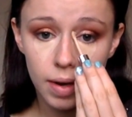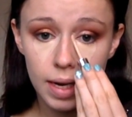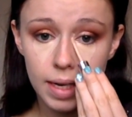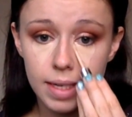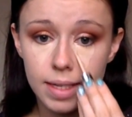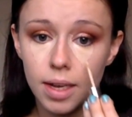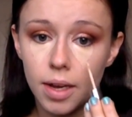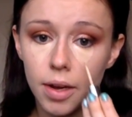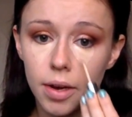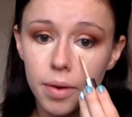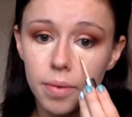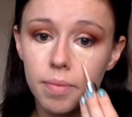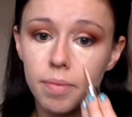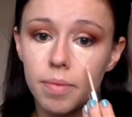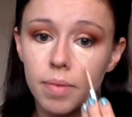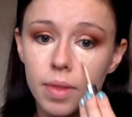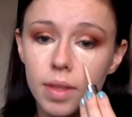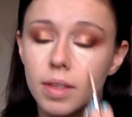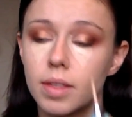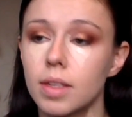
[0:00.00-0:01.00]
so.
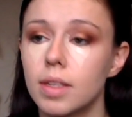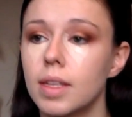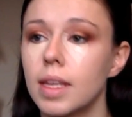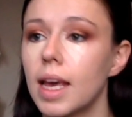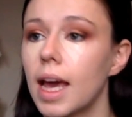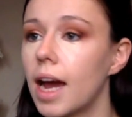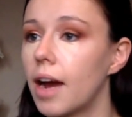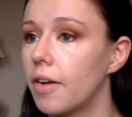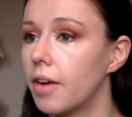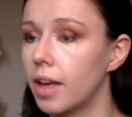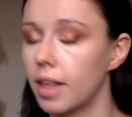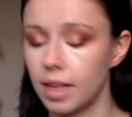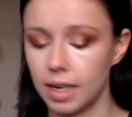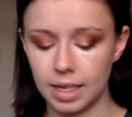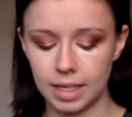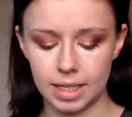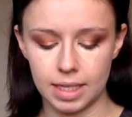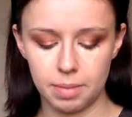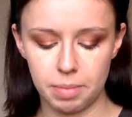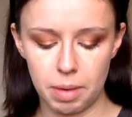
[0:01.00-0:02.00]
This is the area that
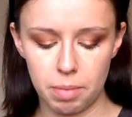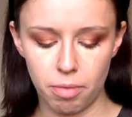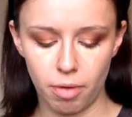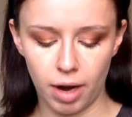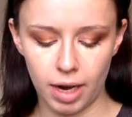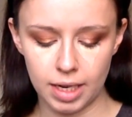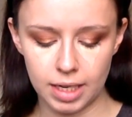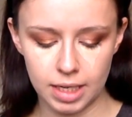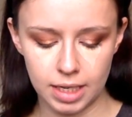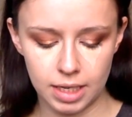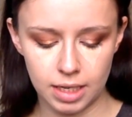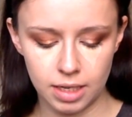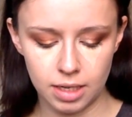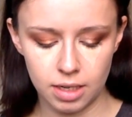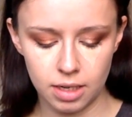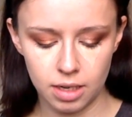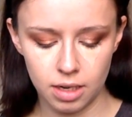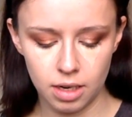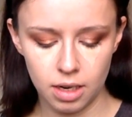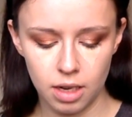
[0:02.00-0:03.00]
needs to be brightened.
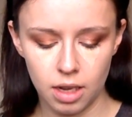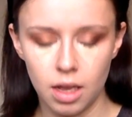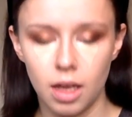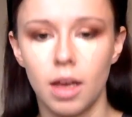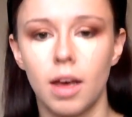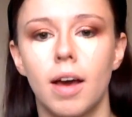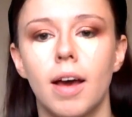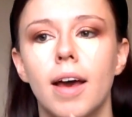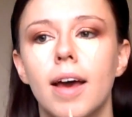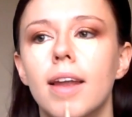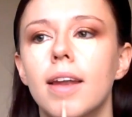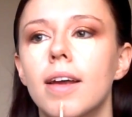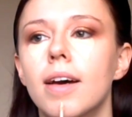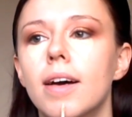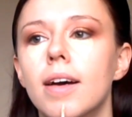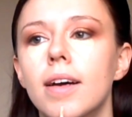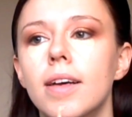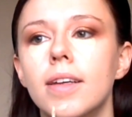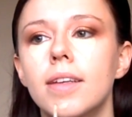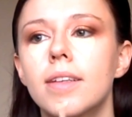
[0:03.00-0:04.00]
And
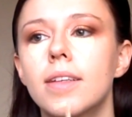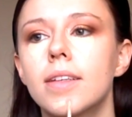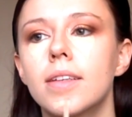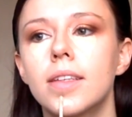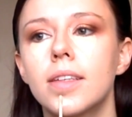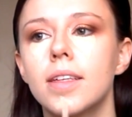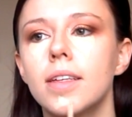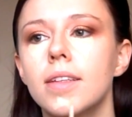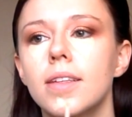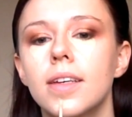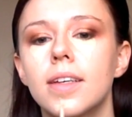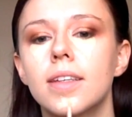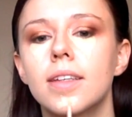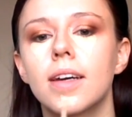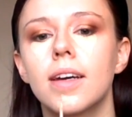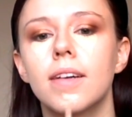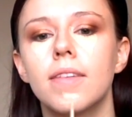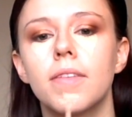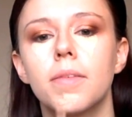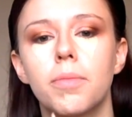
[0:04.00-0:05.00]
I just use it as
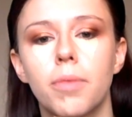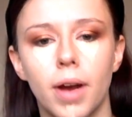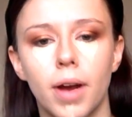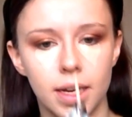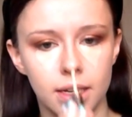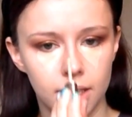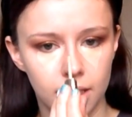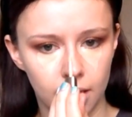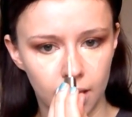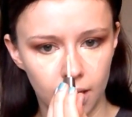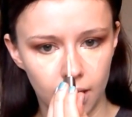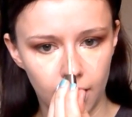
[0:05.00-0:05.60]
kind of a brightener.